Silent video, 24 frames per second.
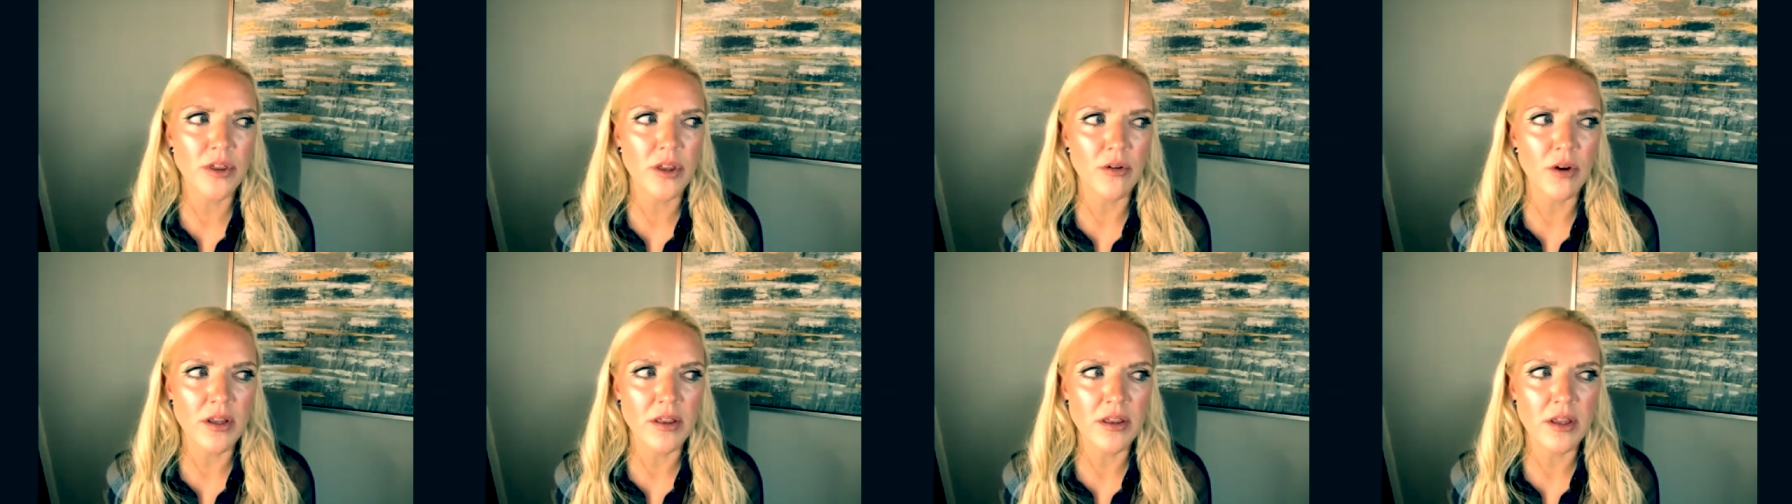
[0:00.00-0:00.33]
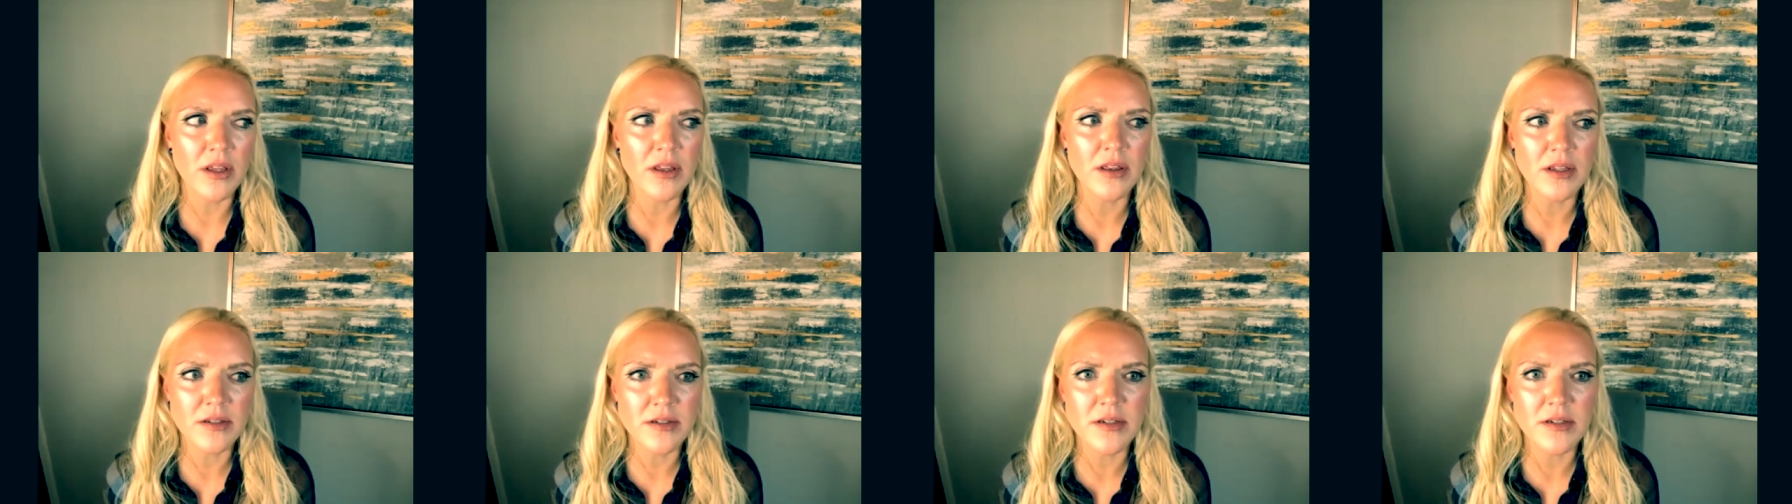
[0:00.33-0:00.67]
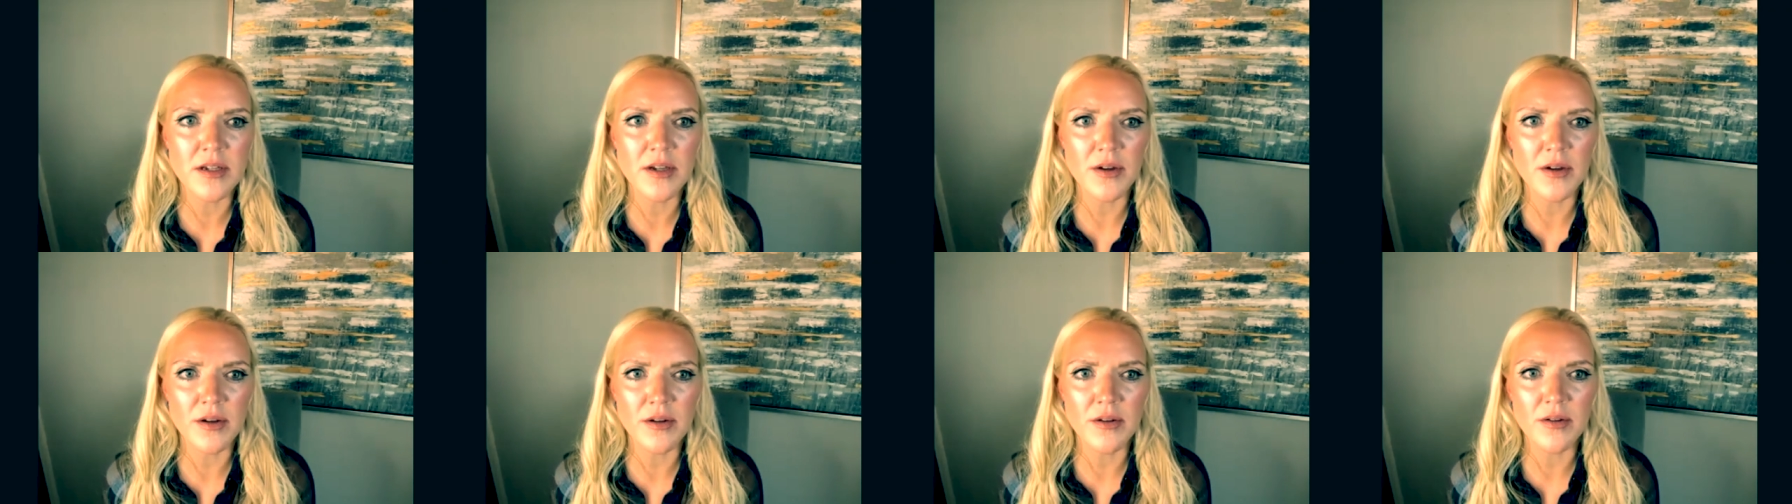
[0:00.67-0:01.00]
I think this is
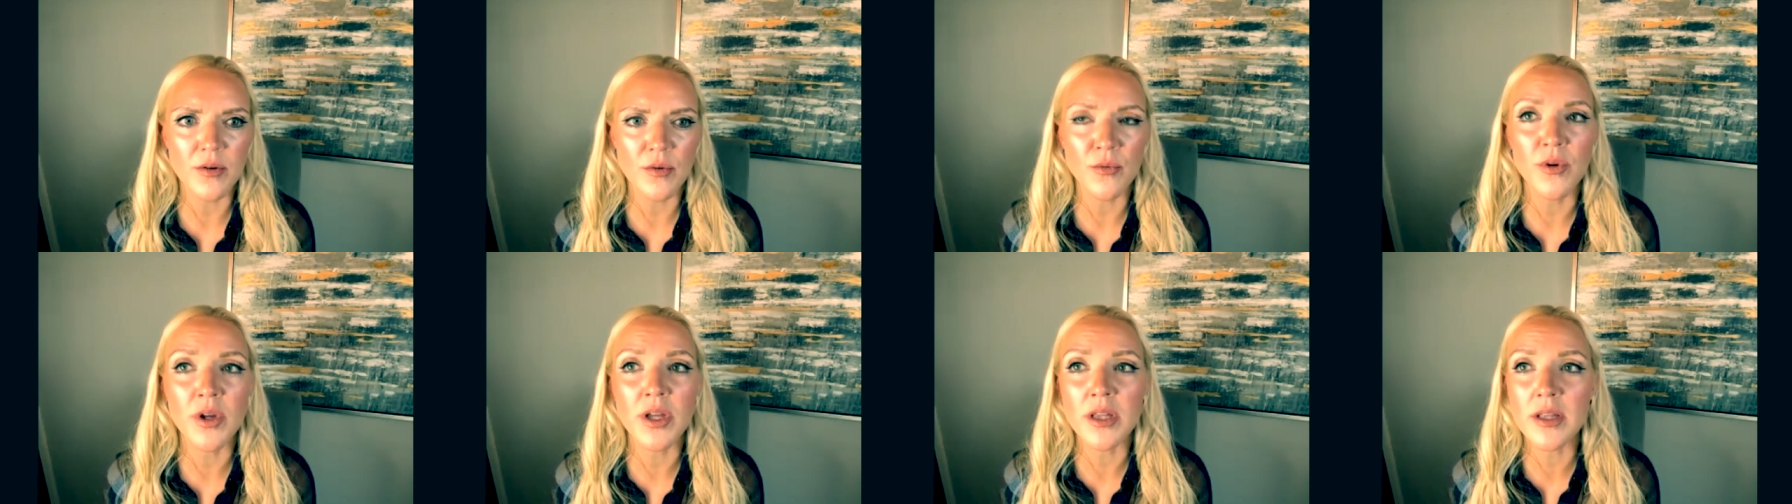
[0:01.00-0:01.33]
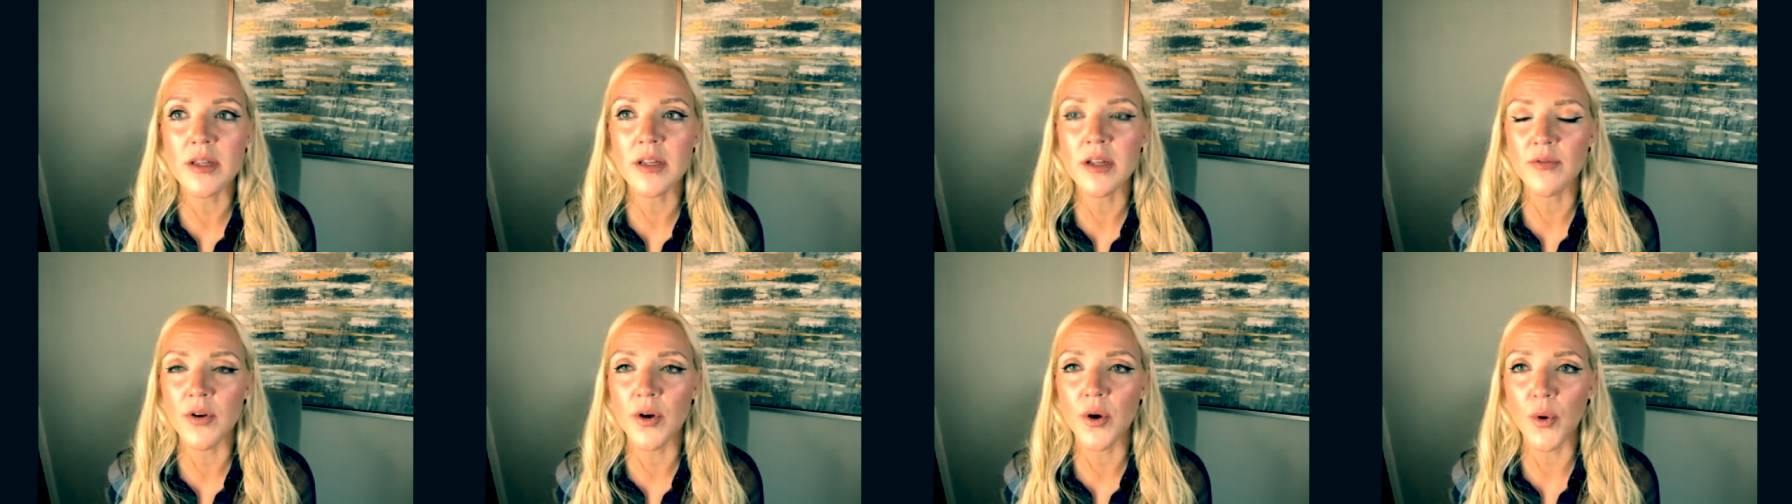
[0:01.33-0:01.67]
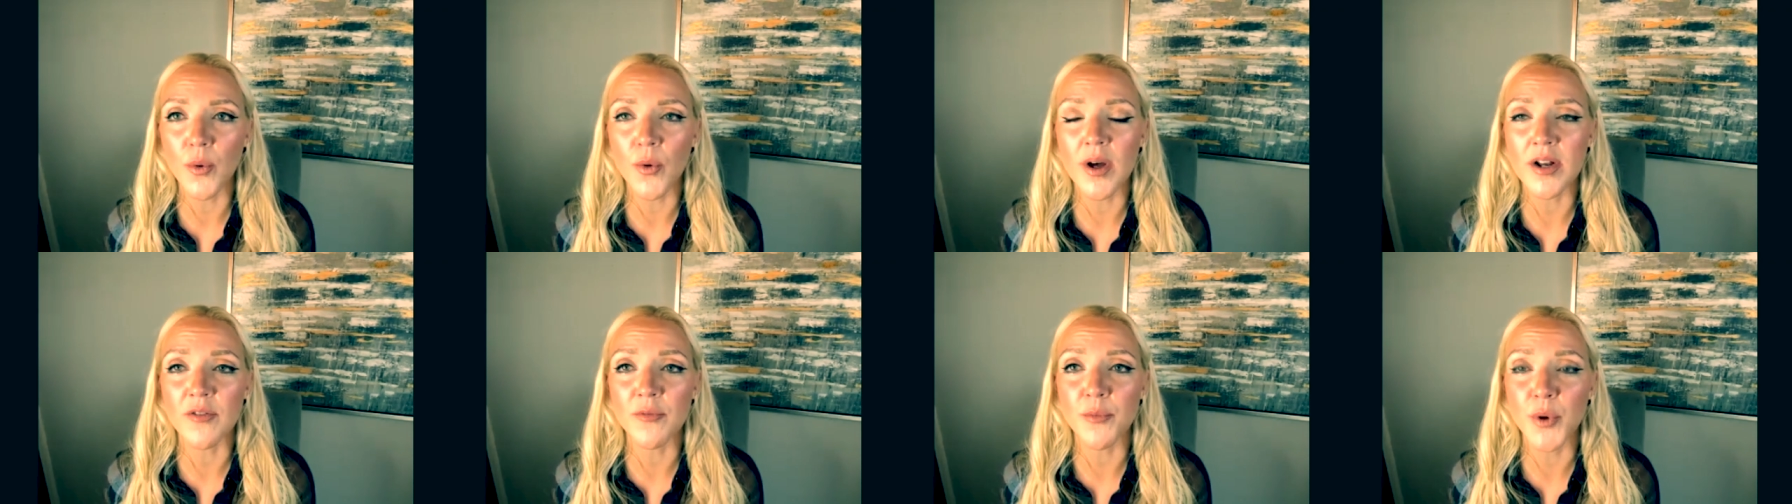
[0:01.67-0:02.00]
a really difficult
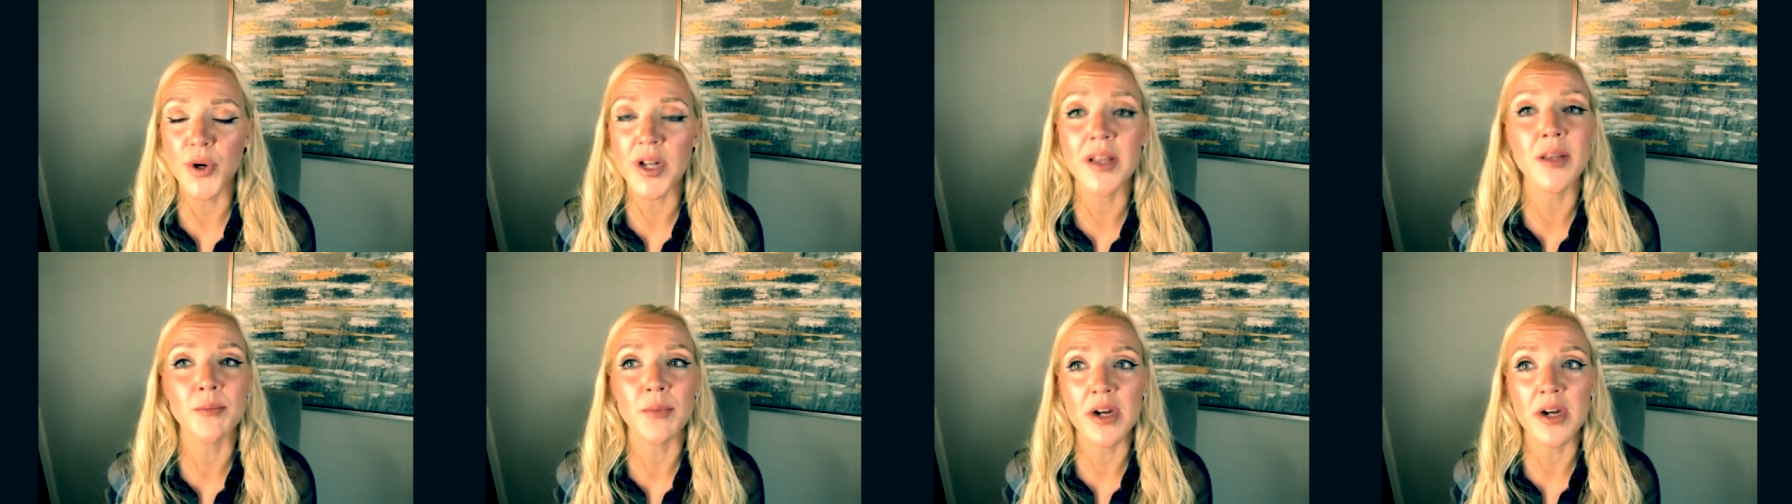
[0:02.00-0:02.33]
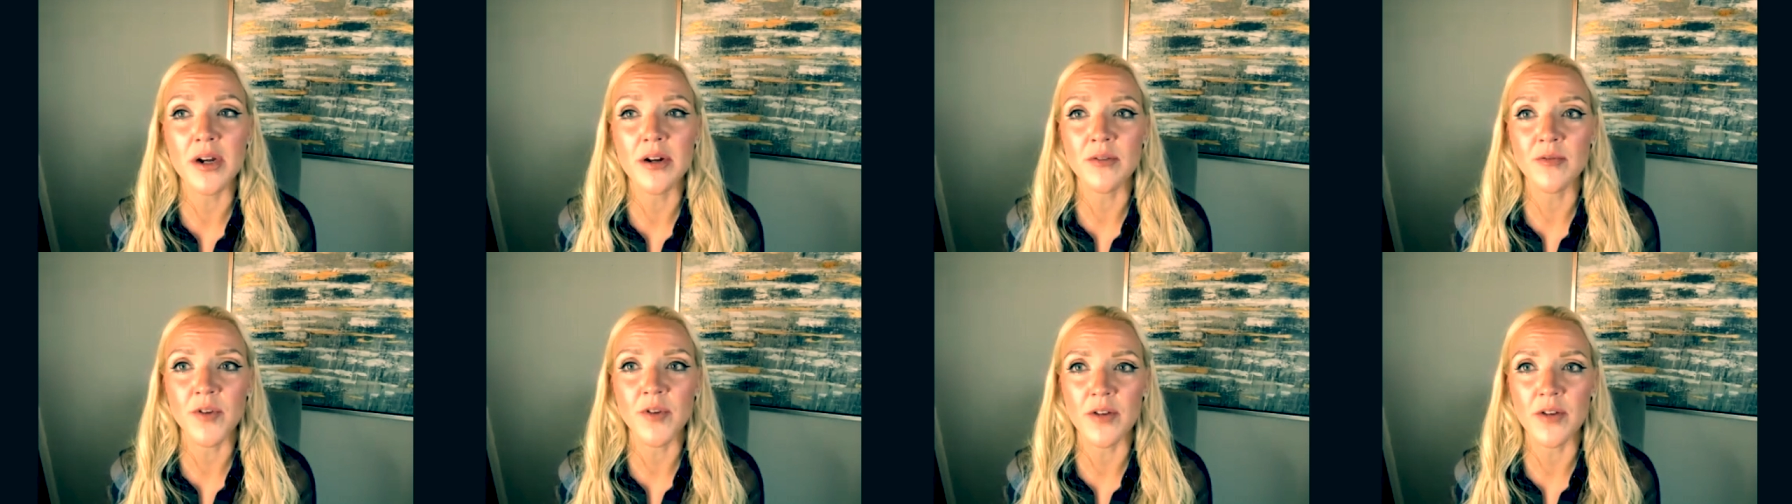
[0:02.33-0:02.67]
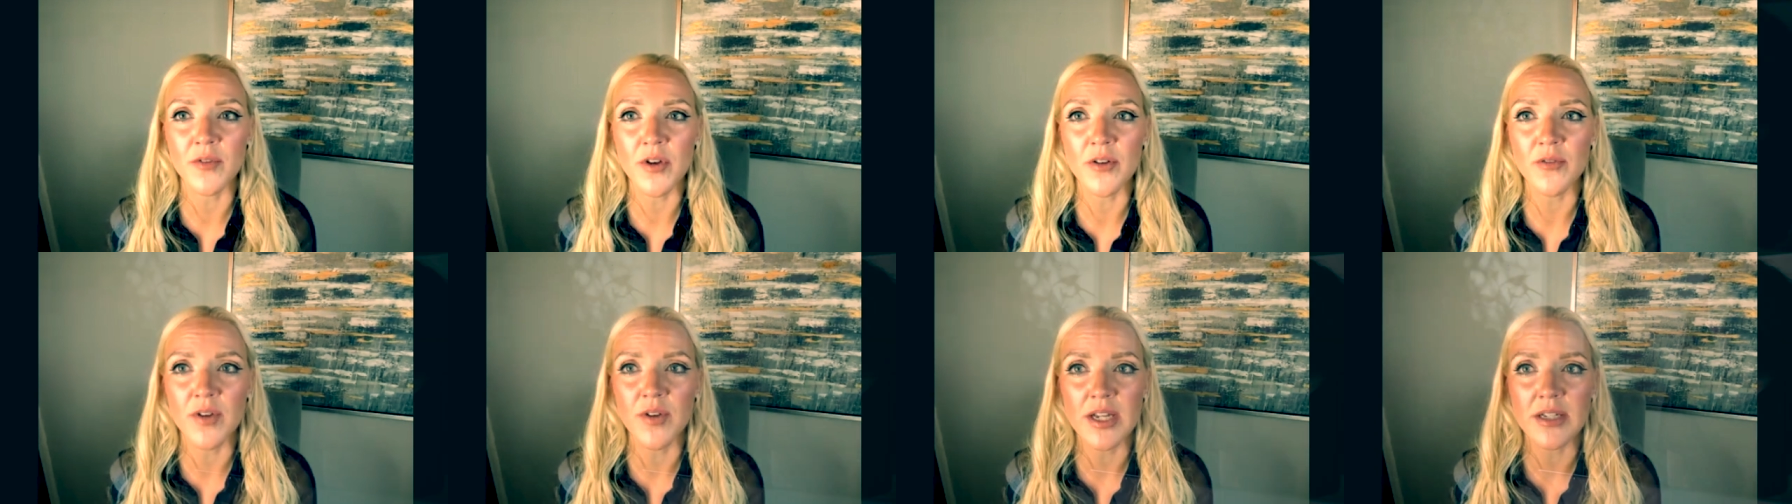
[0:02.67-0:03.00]
one of putting the mirror in front of
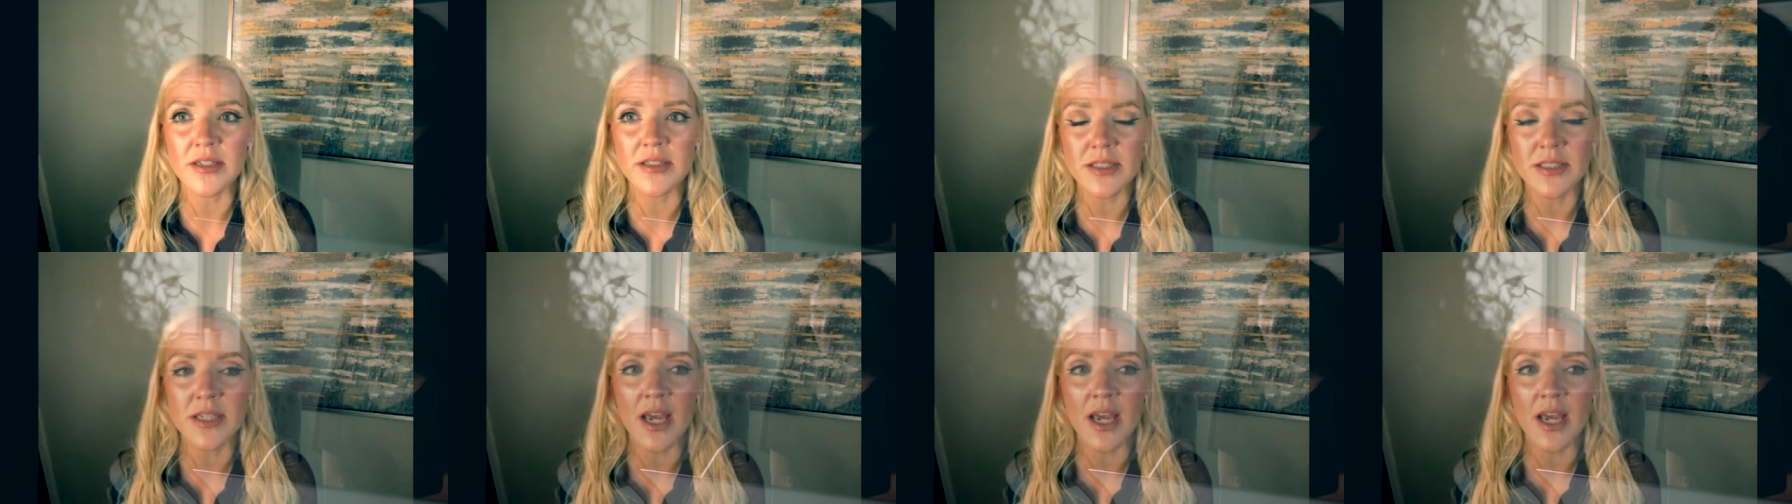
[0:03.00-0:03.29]
your face and